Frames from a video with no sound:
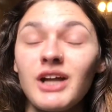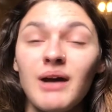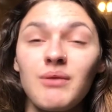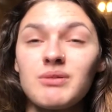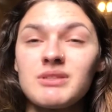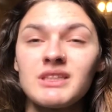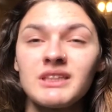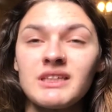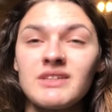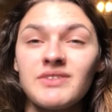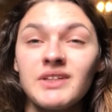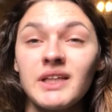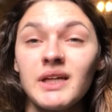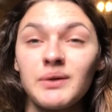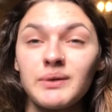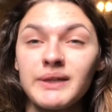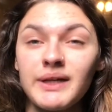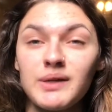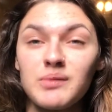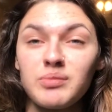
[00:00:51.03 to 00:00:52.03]
I wasn't leaving there
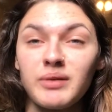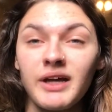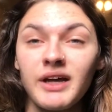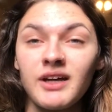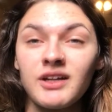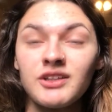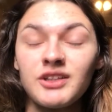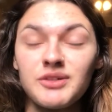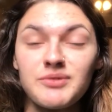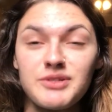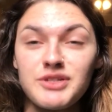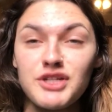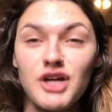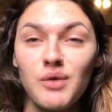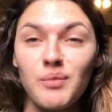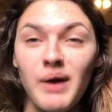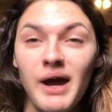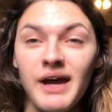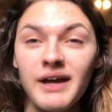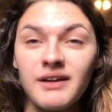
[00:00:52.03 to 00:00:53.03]
without a plan. There was no
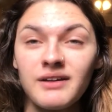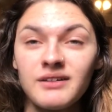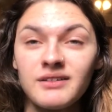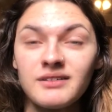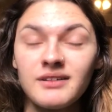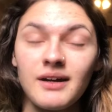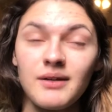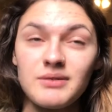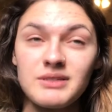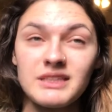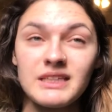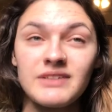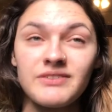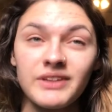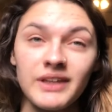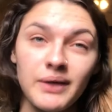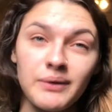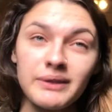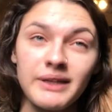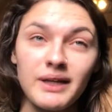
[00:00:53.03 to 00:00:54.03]
way that I was leaving
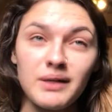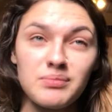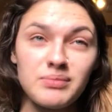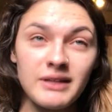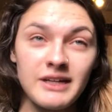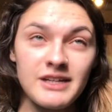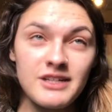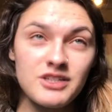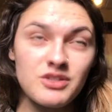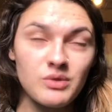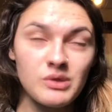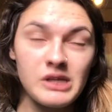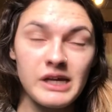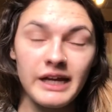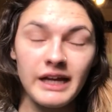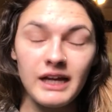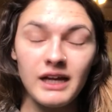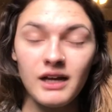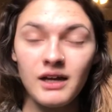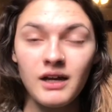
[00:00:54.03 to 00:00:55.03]
there without a plan. So
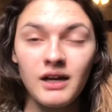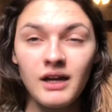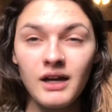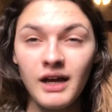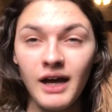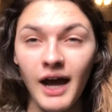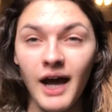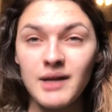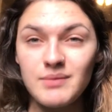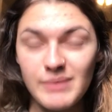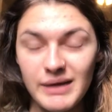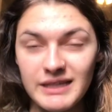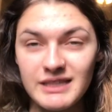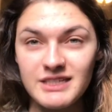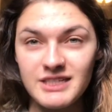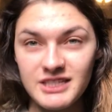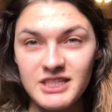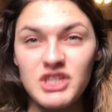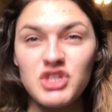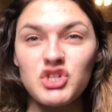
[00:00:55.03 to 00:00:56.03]
like, had to make a
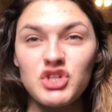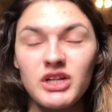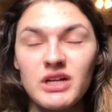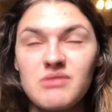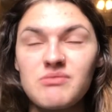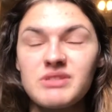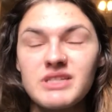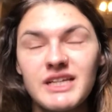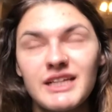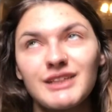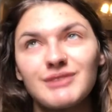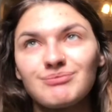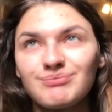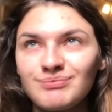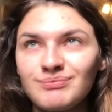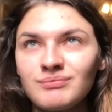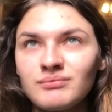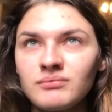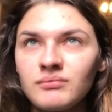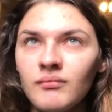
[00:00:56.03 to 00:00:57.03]
decision. I was like, do
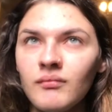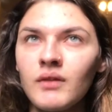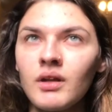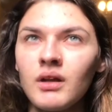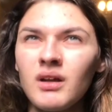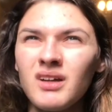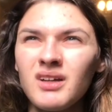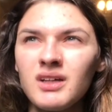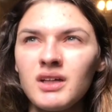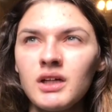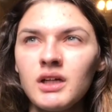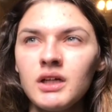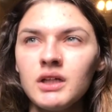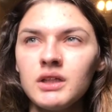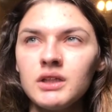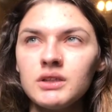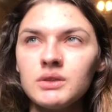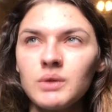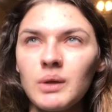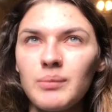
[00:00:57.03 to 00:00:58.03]

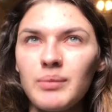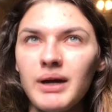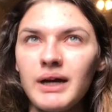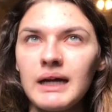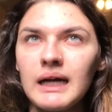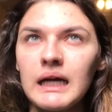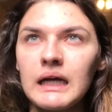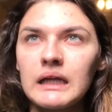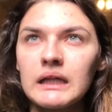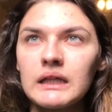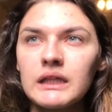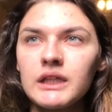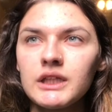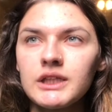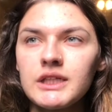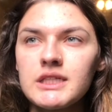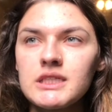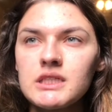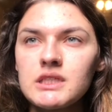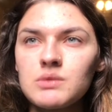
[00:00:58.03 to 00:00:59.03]
I buy a
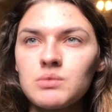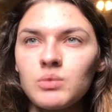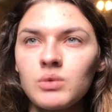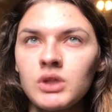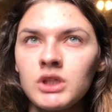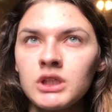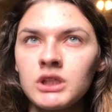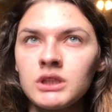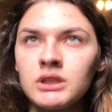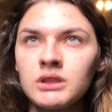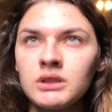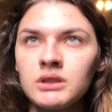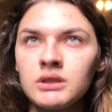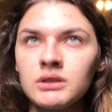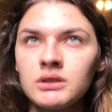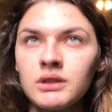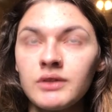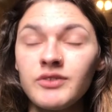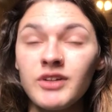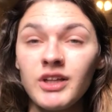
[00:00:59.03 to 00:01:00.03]
clearance one? I
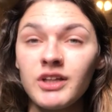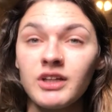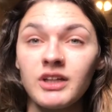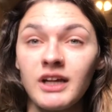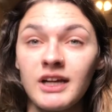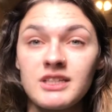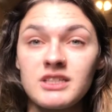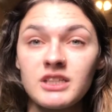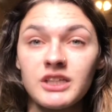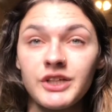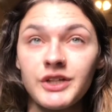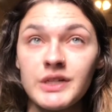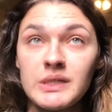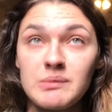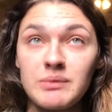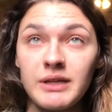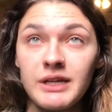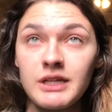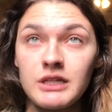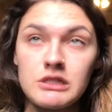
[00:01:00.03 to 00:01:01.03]
have nothing against clearance
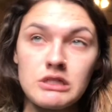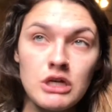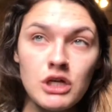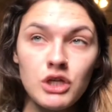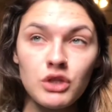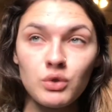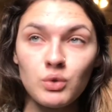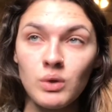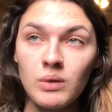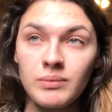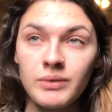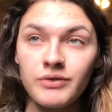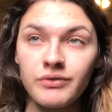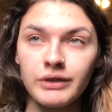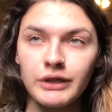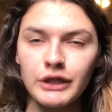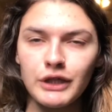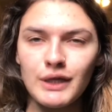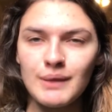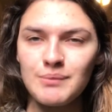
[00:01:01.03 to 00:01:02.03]
plants. They're normally
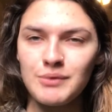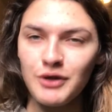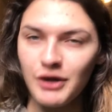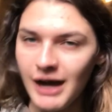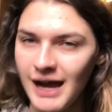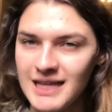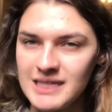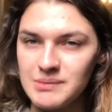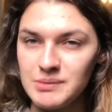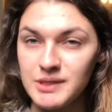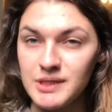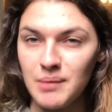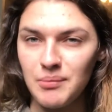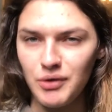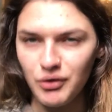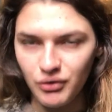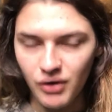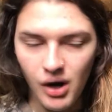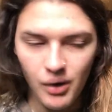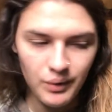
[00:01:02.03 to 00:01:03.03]
really good, but there has to be
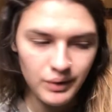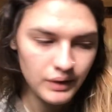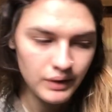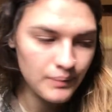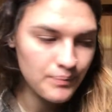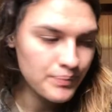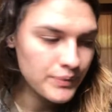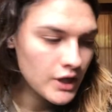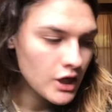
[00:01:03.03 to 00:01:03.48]
something wrong with them.